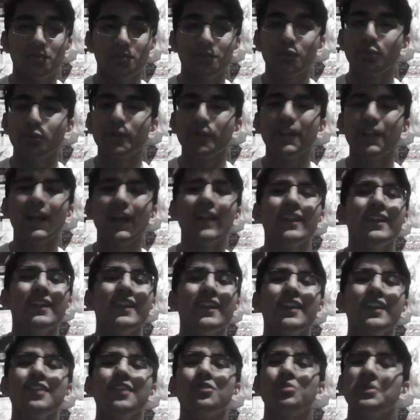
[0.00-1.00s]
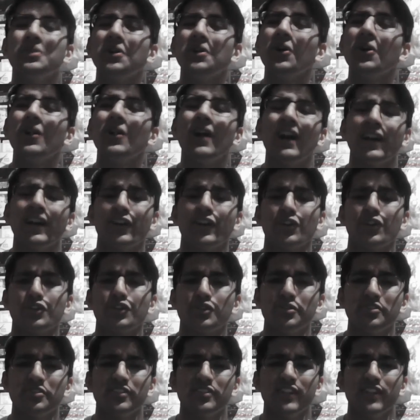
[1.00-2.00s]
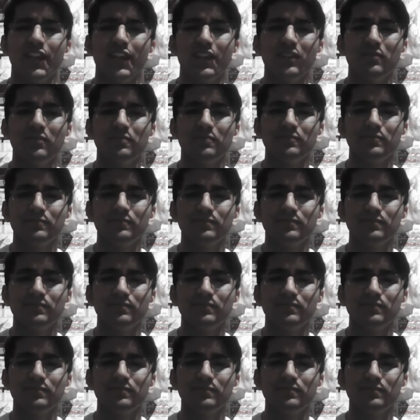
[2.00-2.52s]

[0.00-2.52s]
But the reality is, we all hide our true state.